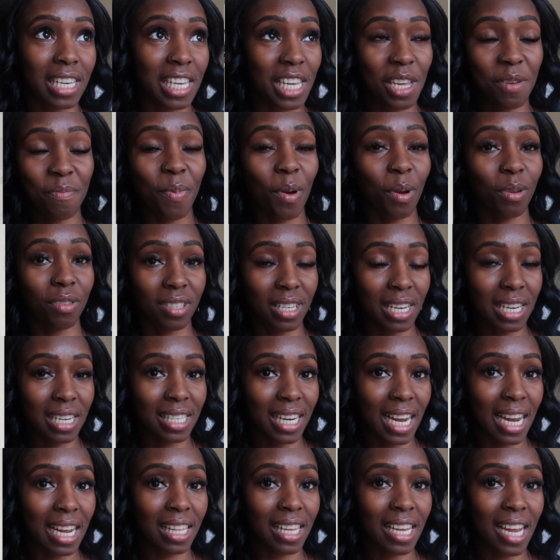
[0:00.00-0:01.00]
keep posting
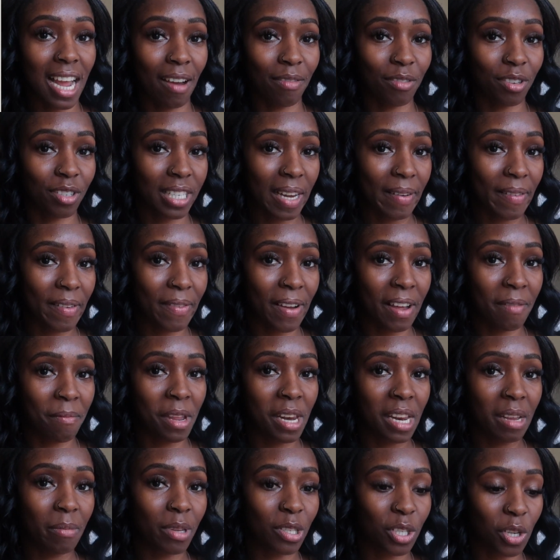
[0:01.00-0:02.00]
daily after 75
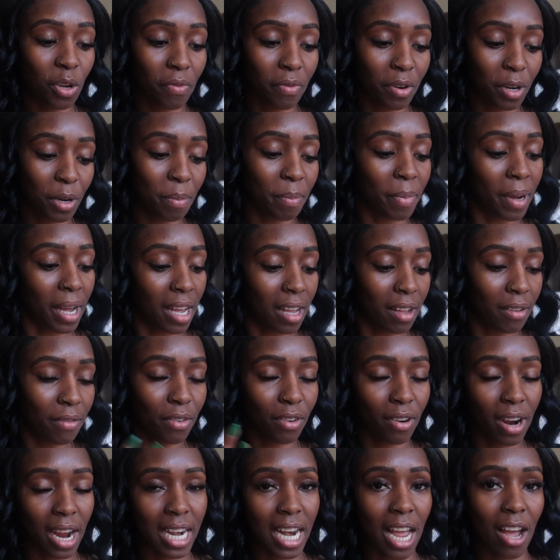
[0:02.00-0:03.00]
medium is over, but
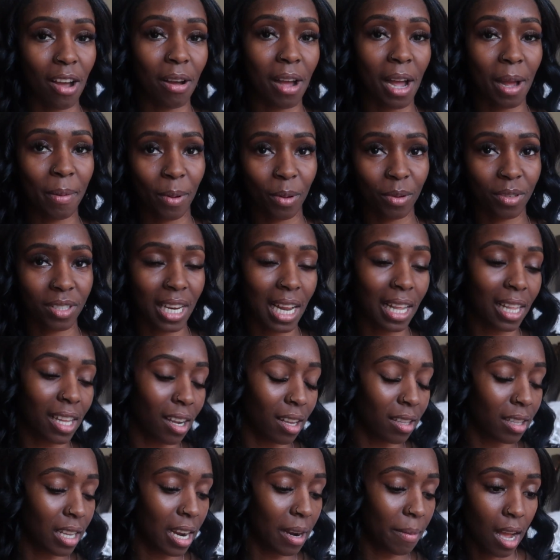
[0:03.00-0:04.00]
for right now I post daily
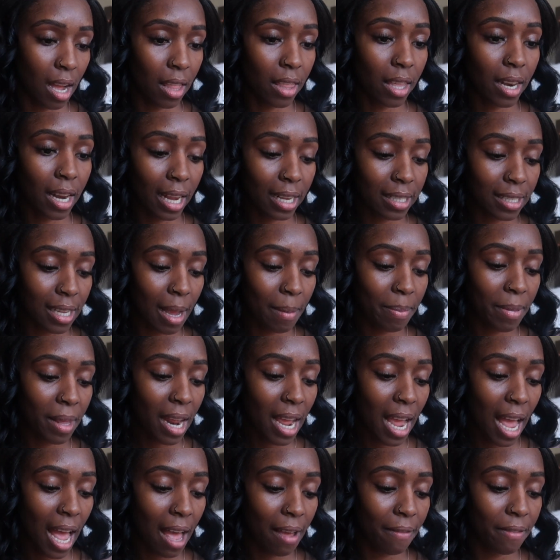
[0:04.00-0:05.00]
on there. The next app that
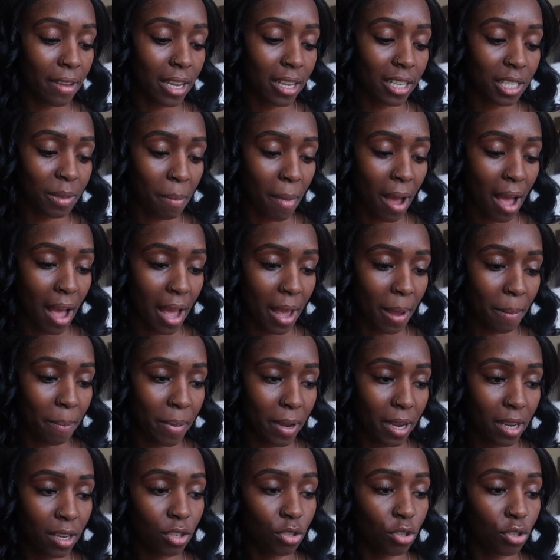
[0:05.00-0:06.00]
I have is my
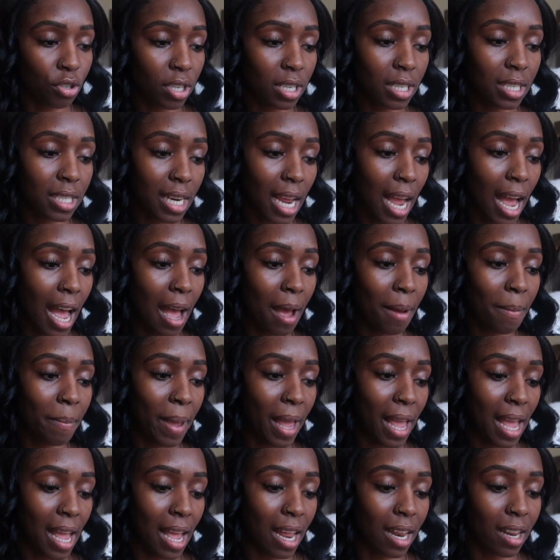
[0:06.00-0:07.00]
Pinterest app,
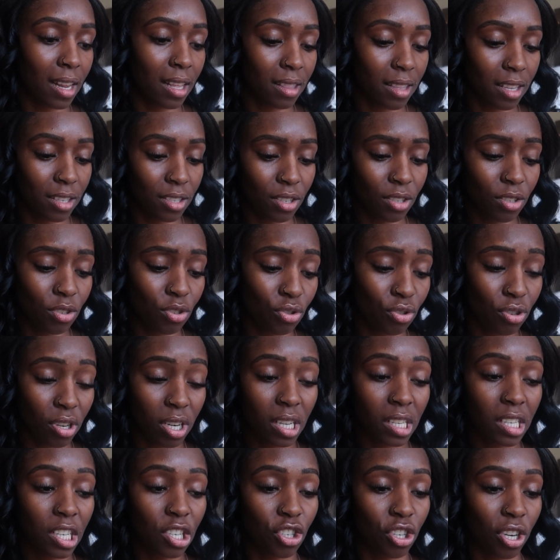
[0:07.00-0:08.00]
and this is
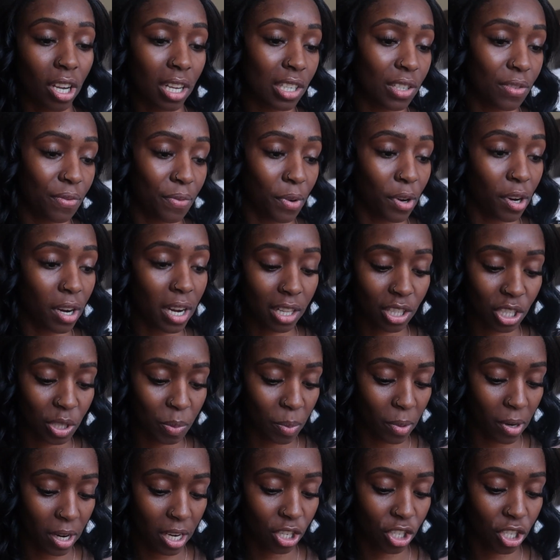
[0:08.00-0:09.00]
strictly just for
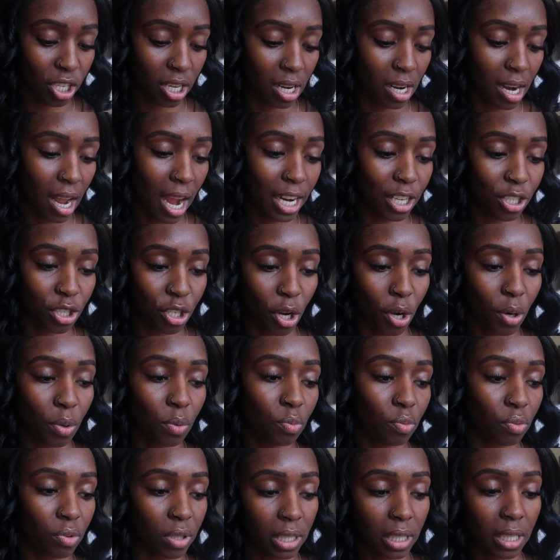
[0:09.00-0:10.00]
inspiration. I
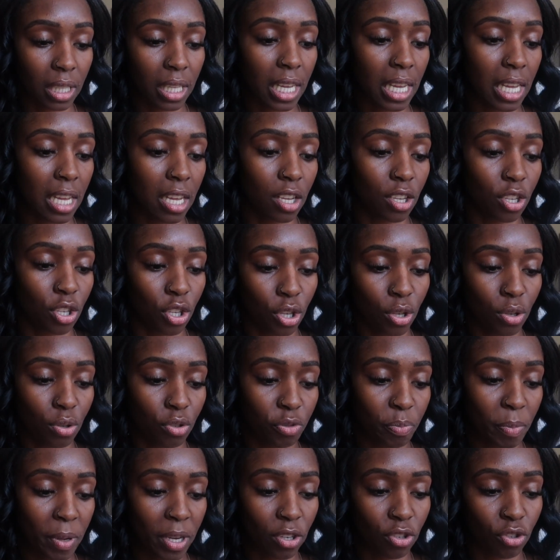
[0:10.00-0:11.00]
don't really
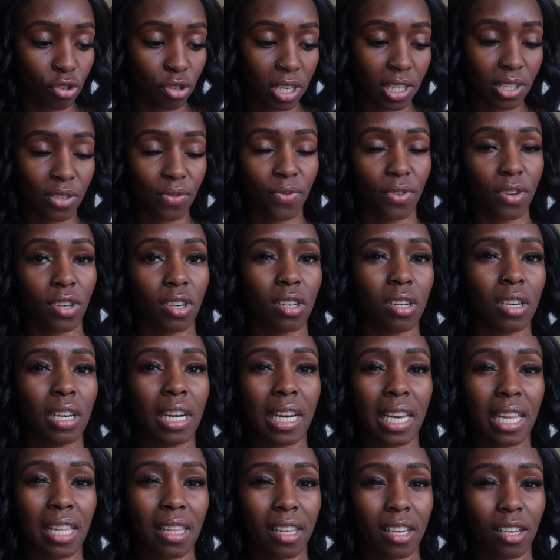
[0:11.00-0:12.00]
use Pinterest for
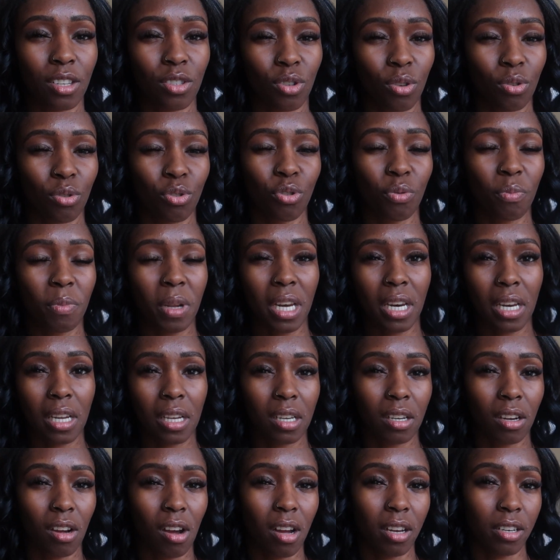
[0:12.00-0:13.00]
any like social
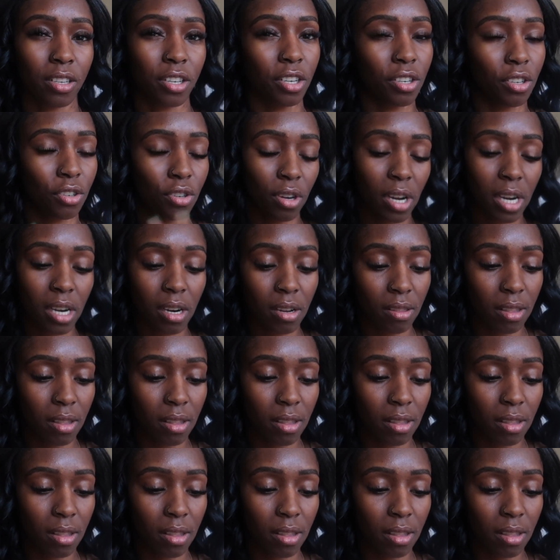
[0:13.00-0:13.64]
media content creator